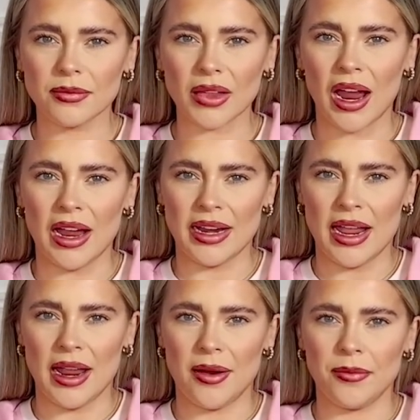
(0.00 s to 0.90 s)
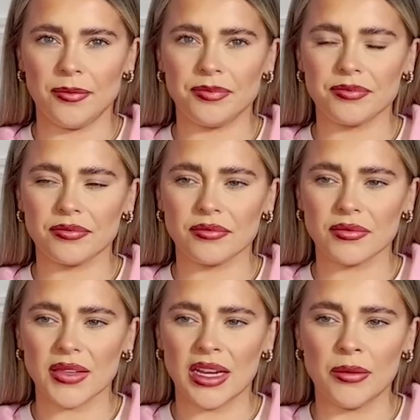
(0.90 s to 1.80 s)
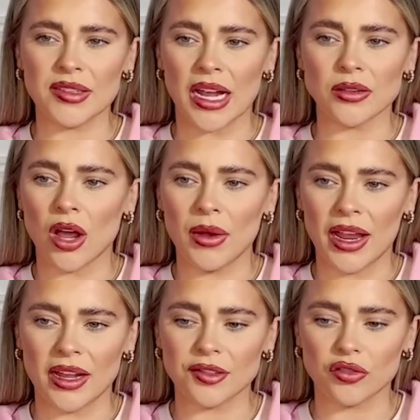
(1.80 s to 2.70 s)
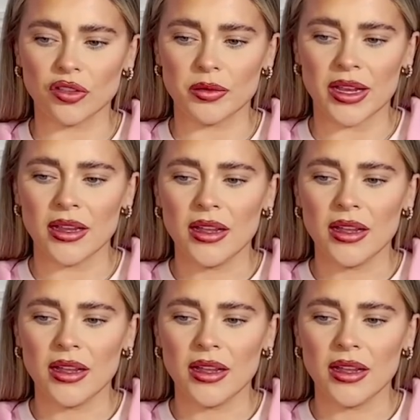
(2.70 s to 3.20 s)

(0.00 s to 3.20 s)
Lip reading: And he was like, no, it is. Trust me.